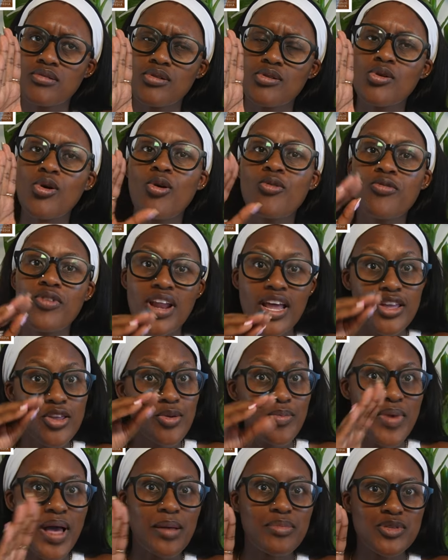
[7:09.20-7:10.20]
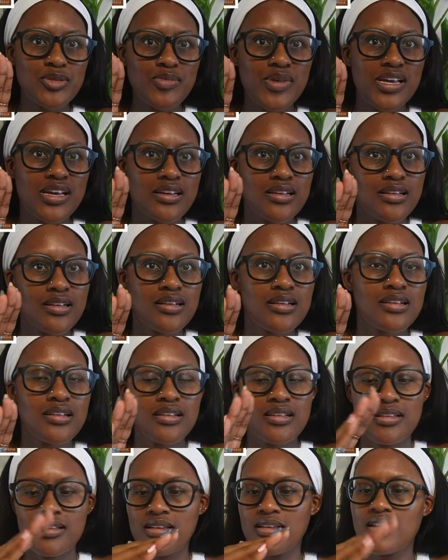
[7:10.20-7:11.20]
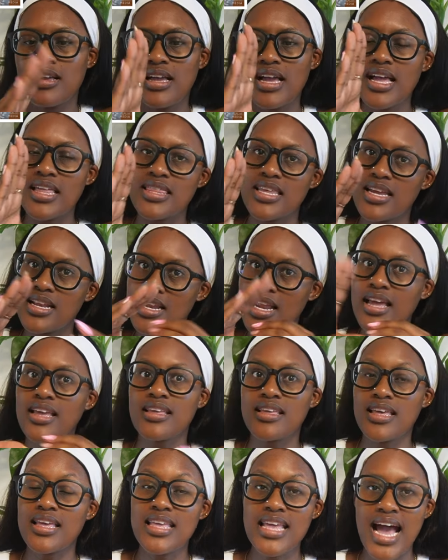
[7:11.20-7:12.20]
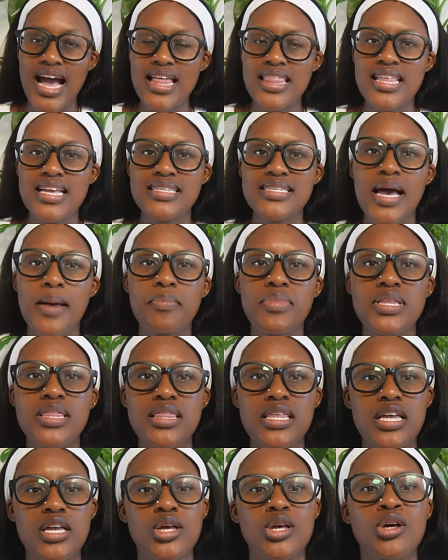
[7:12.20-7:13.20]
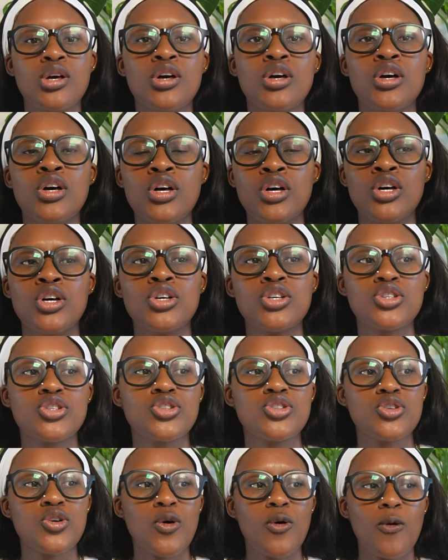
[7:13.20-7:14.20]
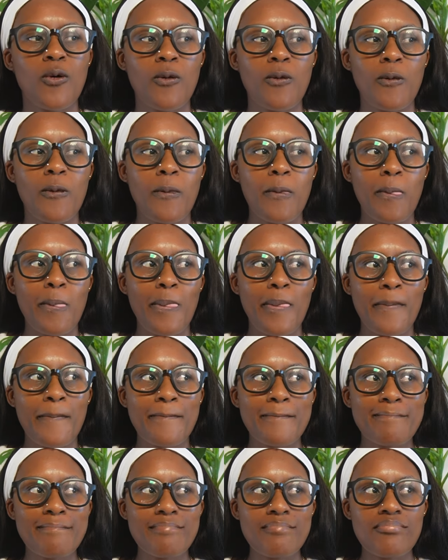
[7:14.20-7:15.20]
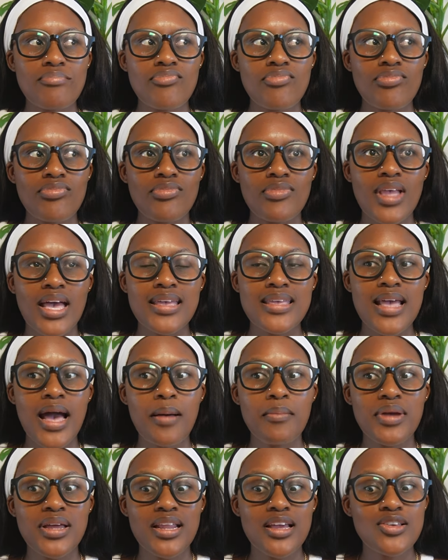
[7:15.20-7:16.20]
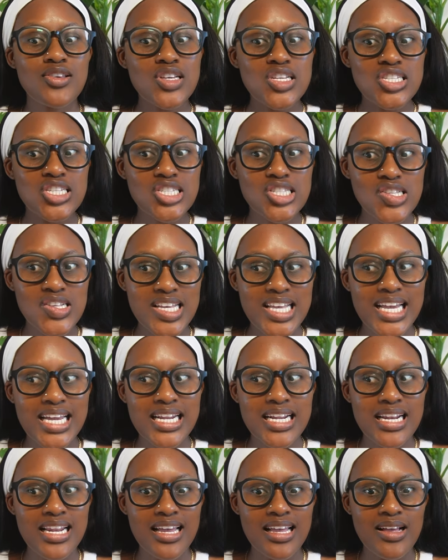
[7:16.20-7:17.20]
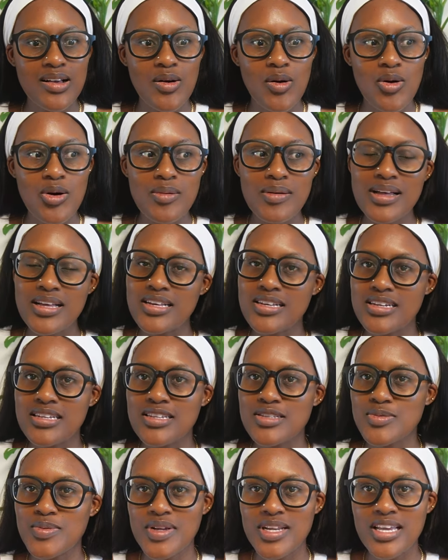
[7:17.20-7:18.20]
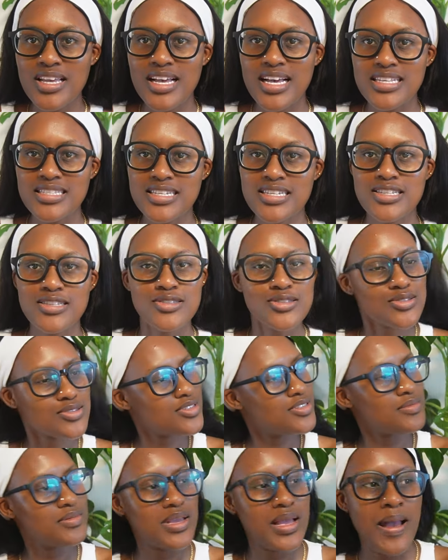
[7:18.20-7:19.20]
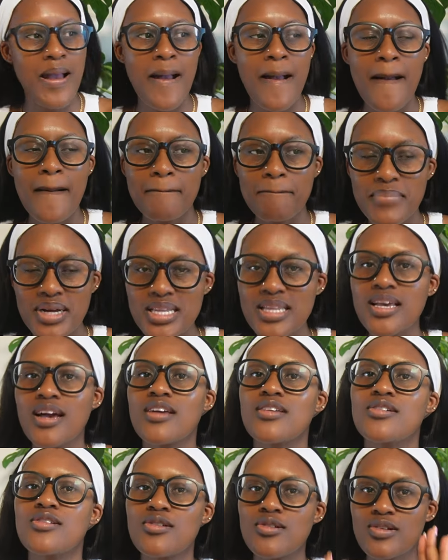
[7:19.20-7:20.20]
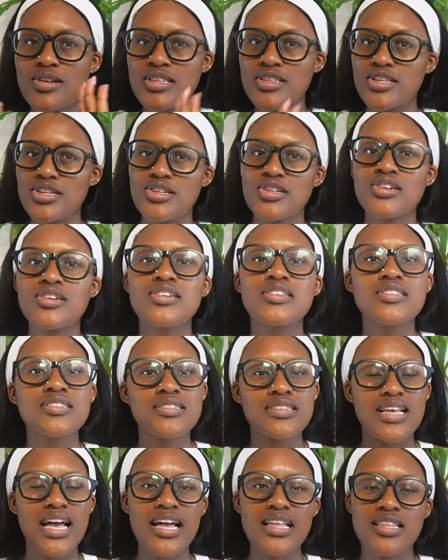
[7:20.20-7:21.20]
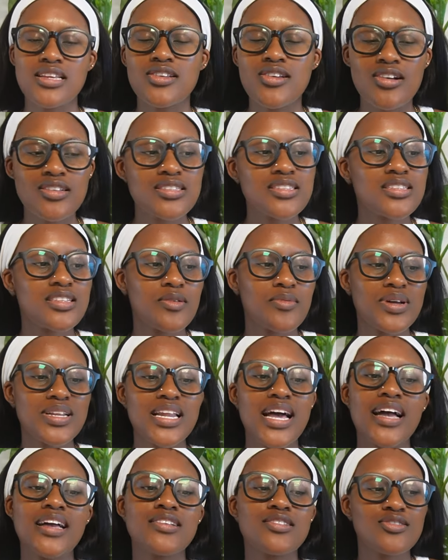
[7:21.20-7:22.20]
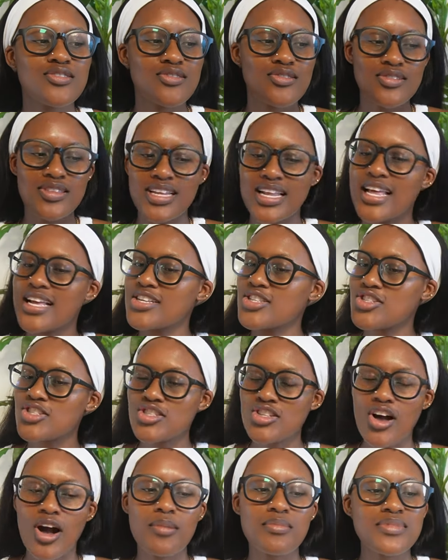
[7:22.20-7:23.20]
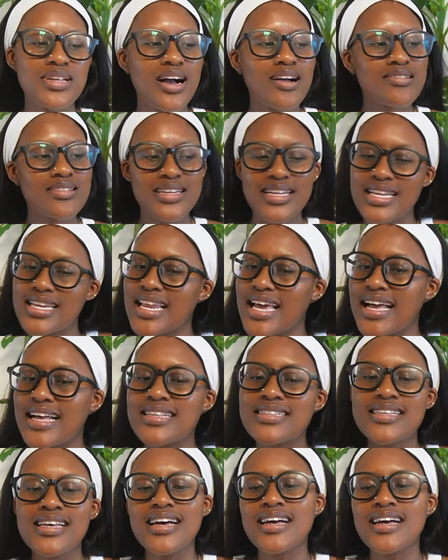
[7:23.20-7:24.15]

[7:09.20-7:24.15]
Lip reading: go for like your pap smear, and then like, yeah, that type of thing. So yeah, man, and you just look at it like, oh my goodness, what are you guys gonna do to me? But yeah, you know, the nurse and the doctor, they were nice, you know, they're like, just calm down, relax.